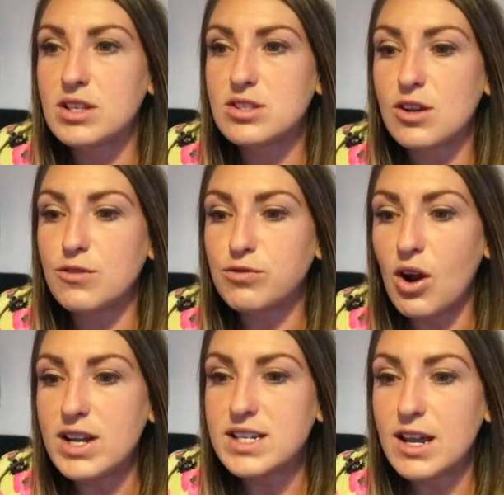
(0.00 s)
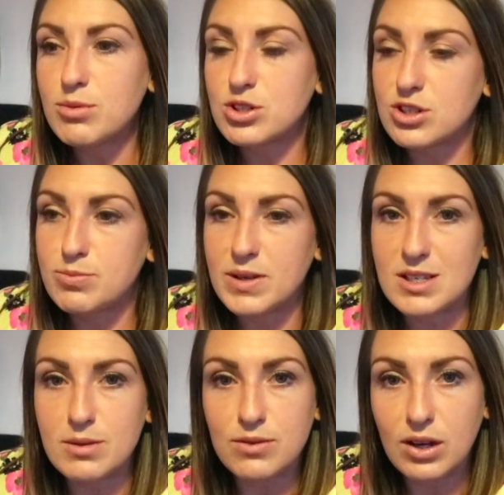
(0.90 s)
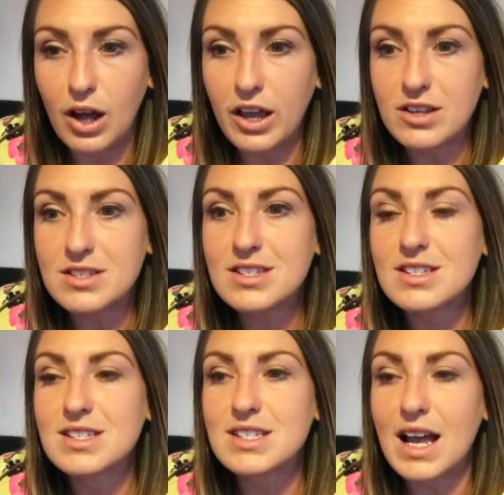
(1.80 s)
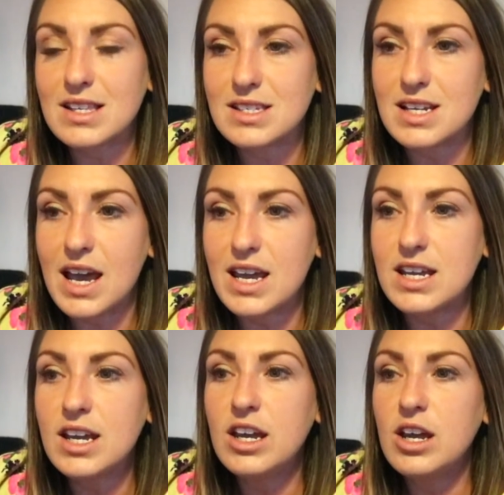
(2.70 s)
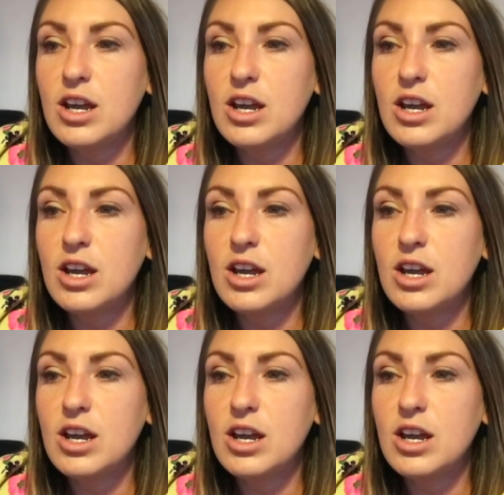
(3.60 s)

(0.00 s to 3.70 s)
So Friday was just busy with clients. Saturday